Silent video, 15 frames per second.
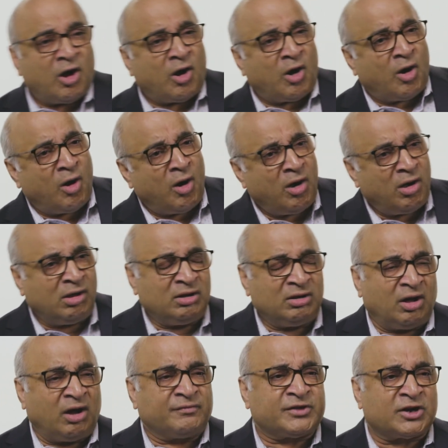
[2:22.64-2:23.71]

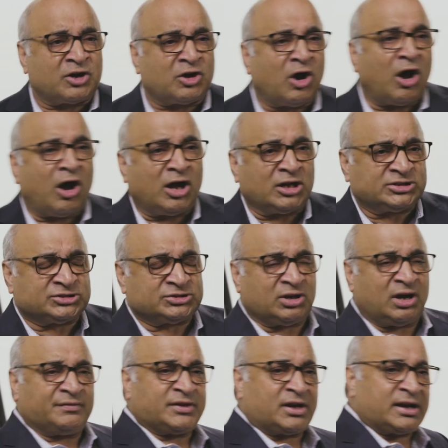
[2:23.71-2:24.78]
All of the cost
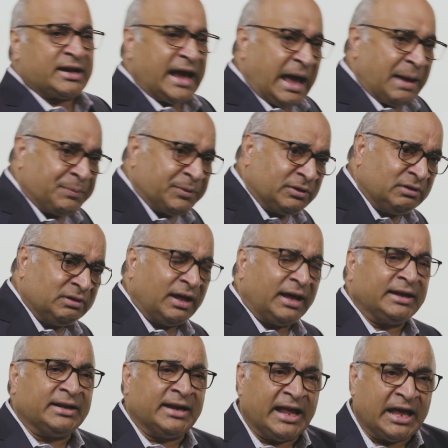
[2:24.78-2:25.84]
of the capital
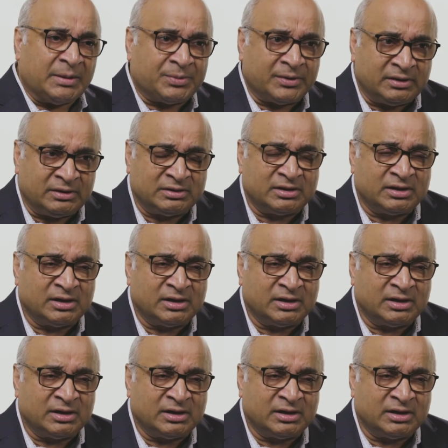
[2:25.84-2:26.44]
and labor